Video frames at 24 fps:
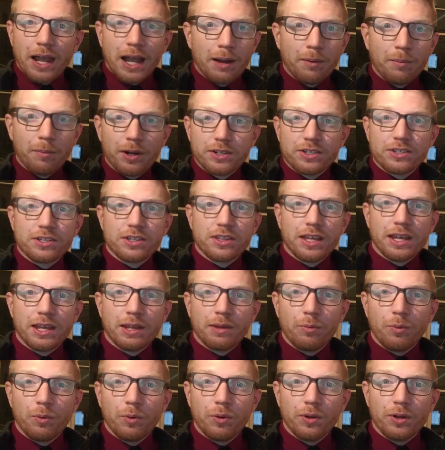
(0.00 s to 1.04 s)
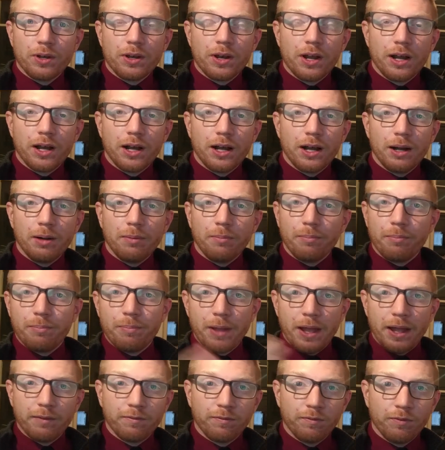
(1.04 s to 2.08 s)
much they would
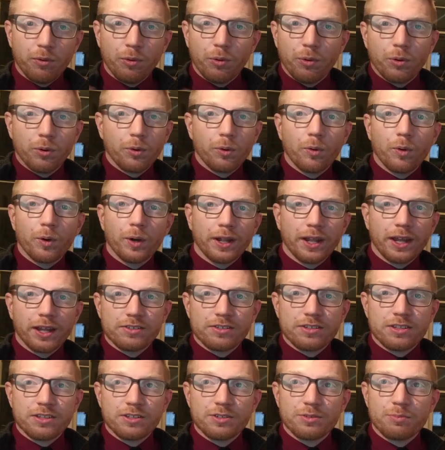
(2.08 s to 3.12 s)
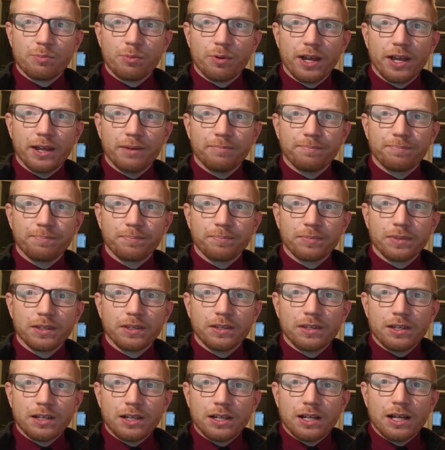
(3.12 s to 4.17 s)
bet for or against the spread.
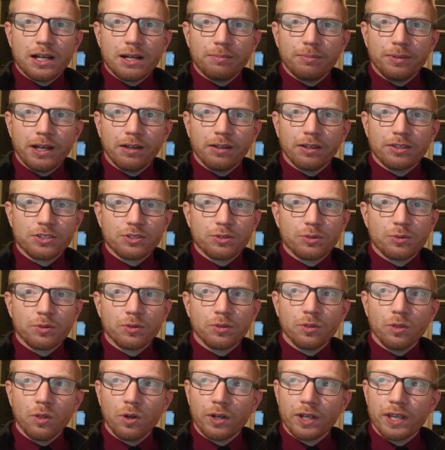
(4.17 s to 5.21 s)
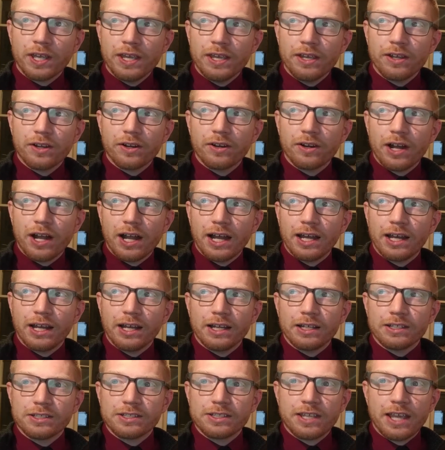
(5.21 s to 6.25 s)
Now let's look here at
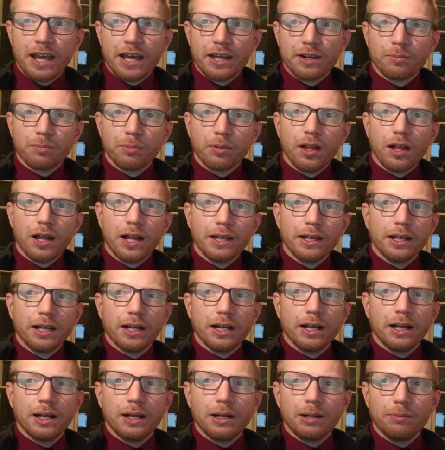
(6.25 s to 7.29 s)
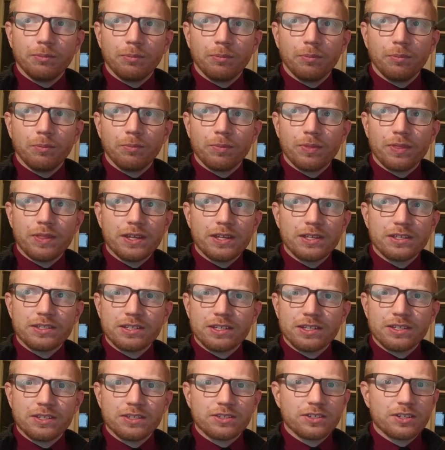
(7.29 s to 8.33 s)
a scatter plot. This
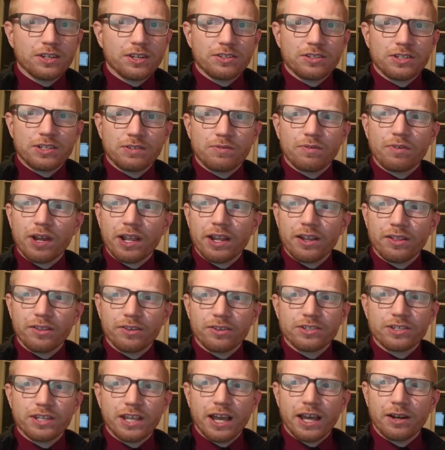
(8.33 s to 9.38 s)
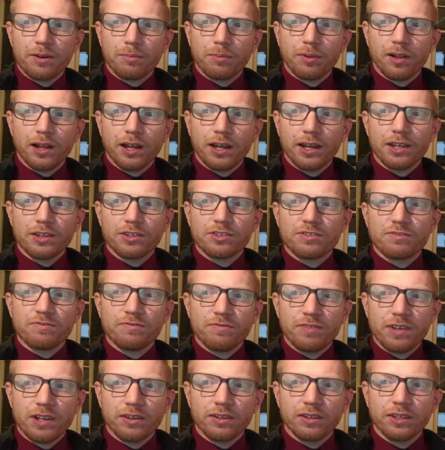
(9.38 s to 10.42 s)
is just a regular scatter plot. It's
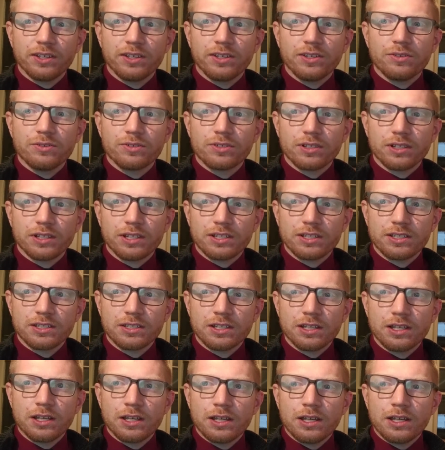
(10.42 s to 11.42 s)
fairly useless.